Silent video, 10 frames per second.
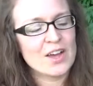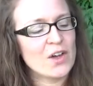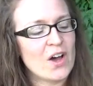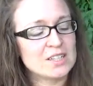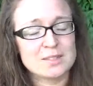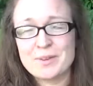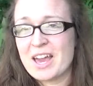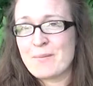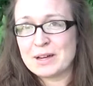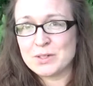cost me
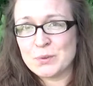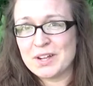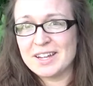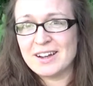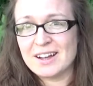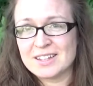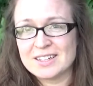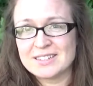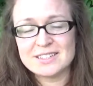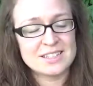about twenty
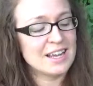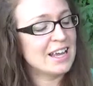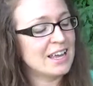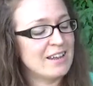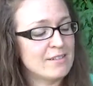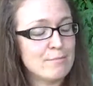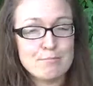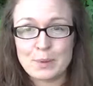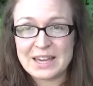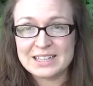dollars. It is a
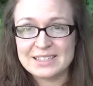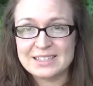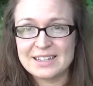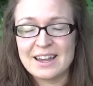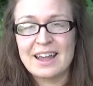beast